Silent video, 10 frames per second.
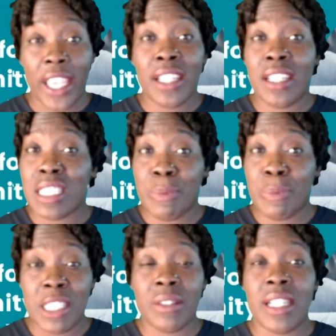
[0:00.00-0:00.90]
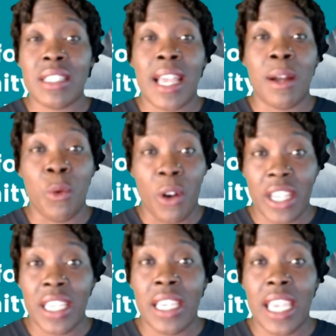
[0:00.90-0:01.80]
in a dispensary is like
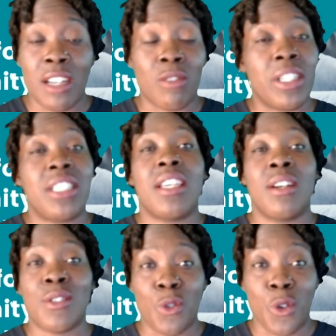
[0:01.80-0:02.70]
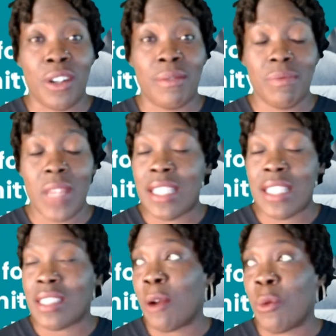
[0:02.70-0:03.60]
working in a retail store. It's
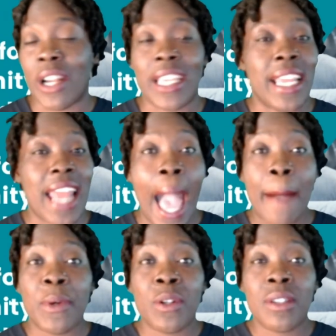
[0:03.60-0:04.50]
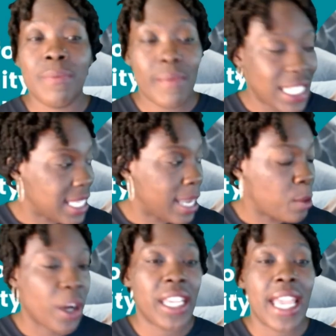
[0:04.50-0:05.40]
like working at Apple. It's like
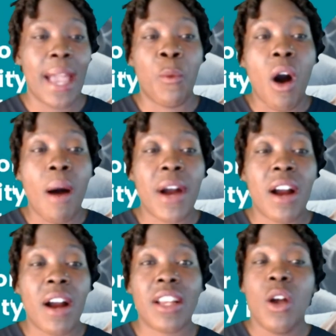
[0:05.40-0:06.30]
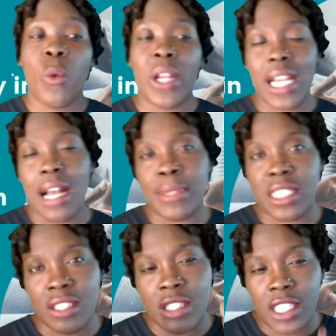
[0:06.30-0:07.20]
working at Walmart when it comes to
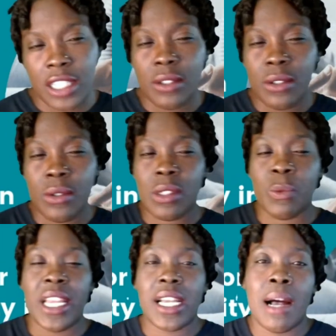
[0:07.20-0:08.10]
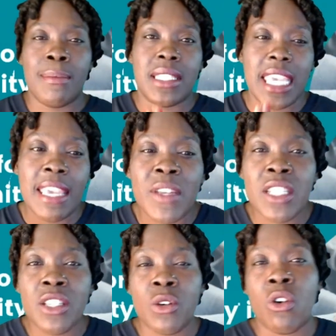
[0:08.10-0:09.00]
SKUs, when it comes to
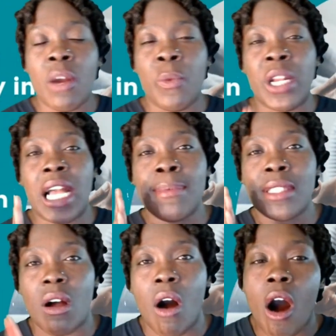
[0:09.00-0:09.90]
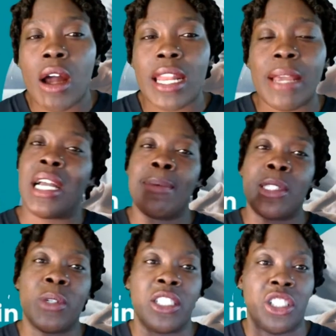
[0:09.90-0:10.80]
inventory, when it comes to audit, when it comes to
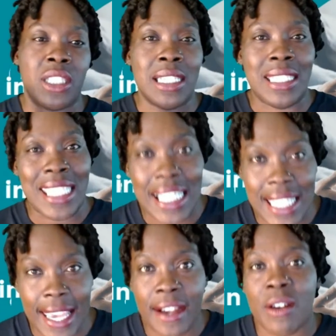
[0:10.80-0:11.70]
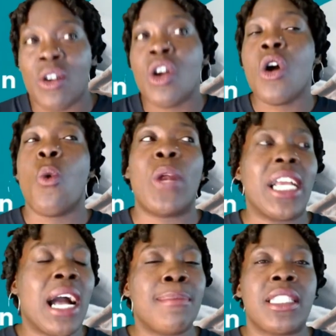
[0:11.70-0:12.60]
attention to detail, when it
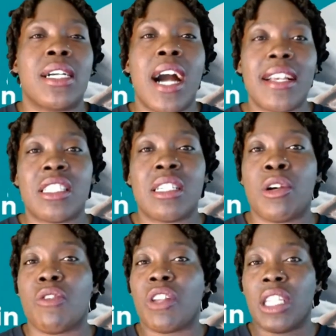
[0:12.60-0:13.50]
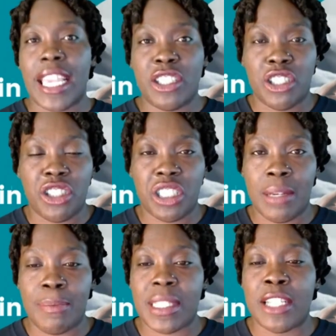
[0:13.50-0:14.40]
comes to customer
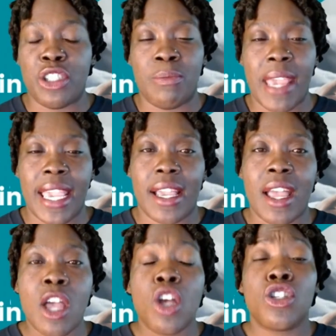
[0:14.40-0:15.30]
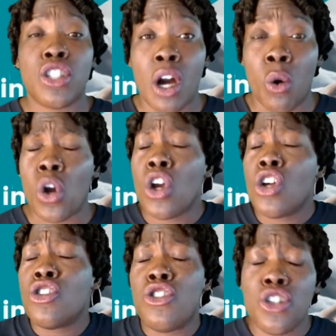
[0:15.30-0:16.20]
relationships that you make. So
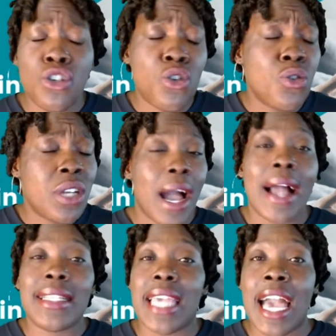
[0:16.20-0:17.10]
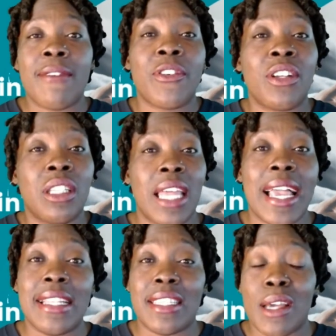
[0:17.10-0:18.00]
do not ever
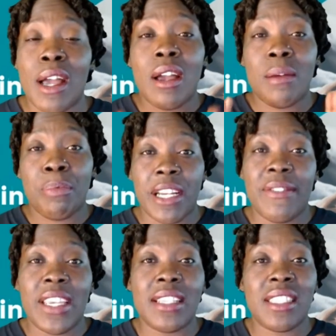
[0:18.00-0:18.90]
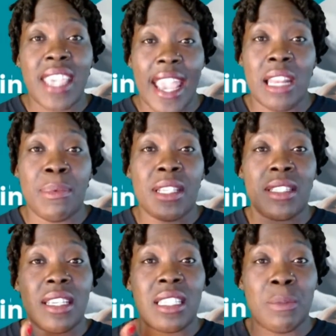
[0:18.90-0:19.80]
let previous cannabis
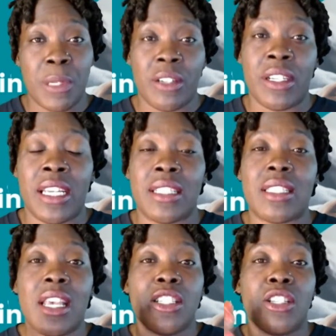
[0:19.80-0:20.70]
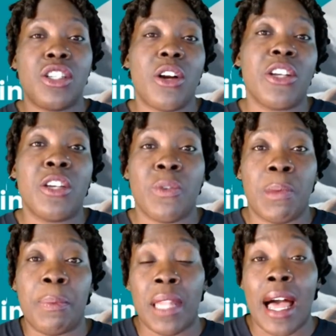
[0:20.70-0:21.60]
experience deter you from
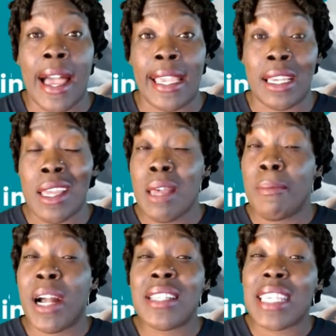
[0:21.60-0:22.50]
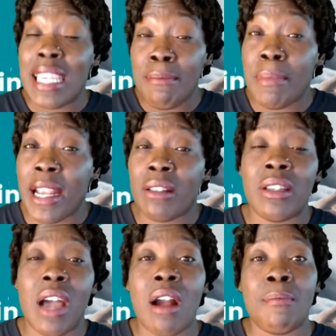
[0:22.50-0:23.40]
applying, because in Maryland,
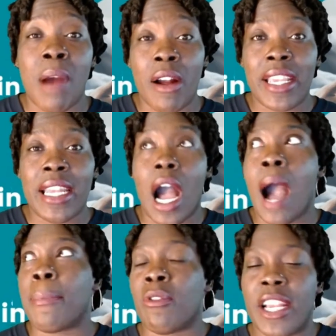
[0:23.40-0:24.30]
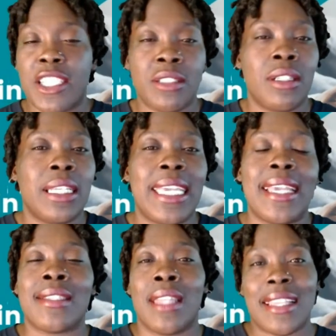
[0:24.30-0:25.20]
our market operationally is
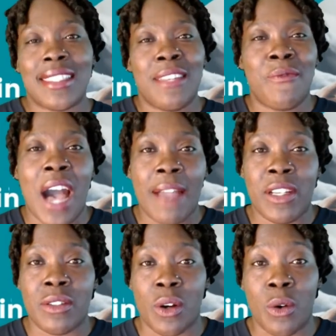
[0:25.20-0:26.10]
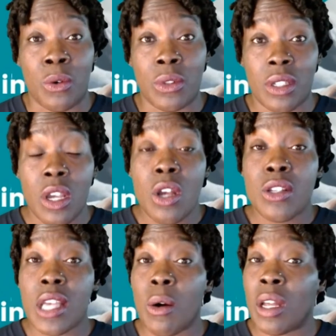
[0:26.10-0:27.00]
less than 5 years old.
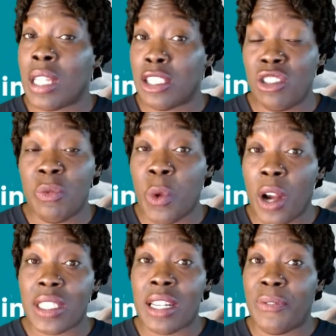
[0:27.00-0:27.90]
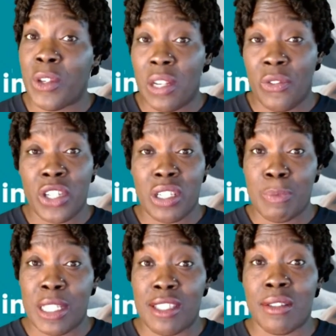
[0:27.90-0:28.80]
So unless you've worked at a few different
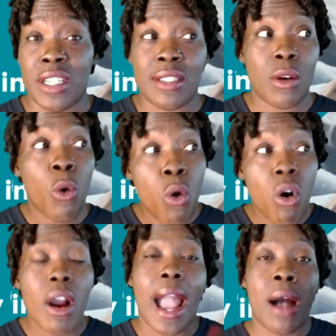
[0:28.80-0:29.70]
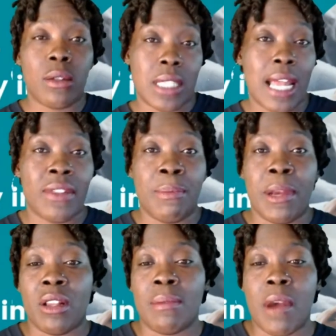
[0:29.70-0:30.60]
dispensaries or outside of the
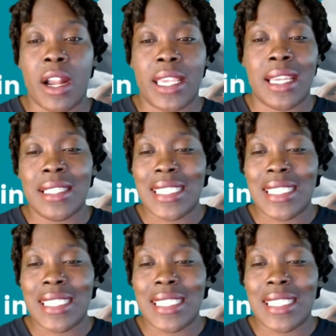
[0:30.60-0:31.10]
Maryland market,